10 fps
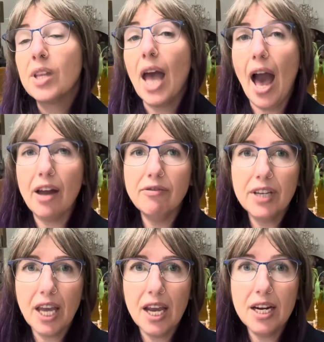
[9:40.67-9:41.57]

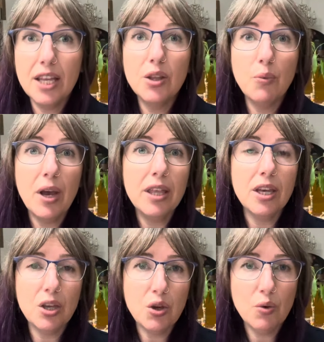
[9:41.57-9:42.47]
advocate in the way
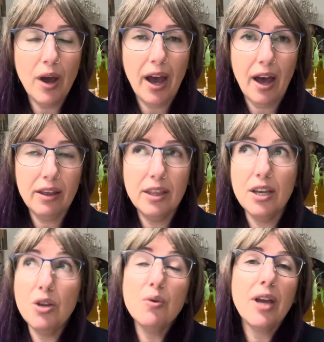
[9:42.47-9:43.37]
that you
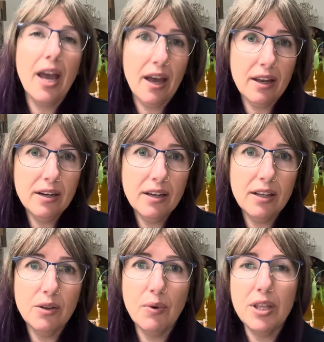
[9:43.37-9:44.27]
can,
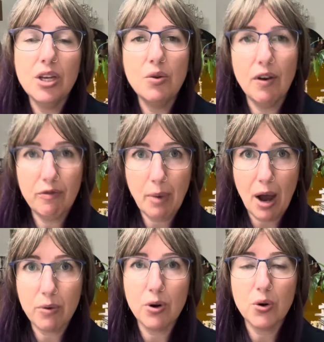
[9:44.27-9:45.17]
in the way that you have
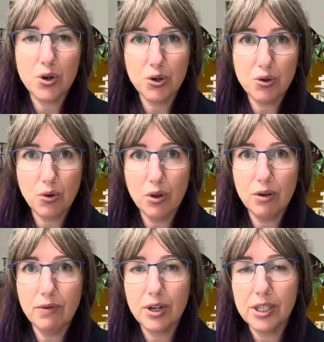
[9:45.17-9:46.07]
power or control
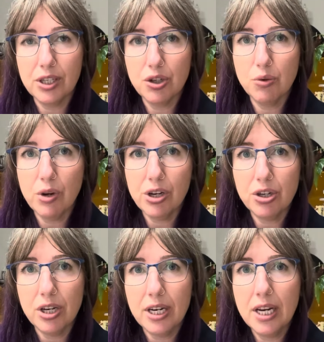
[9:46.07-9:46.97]
over a
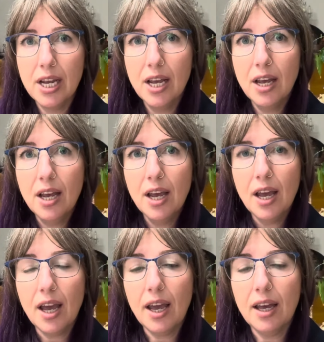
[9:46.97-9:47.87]
situation?
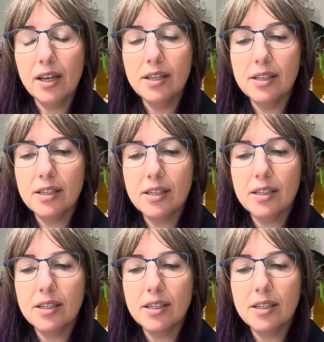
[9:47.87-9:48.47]
And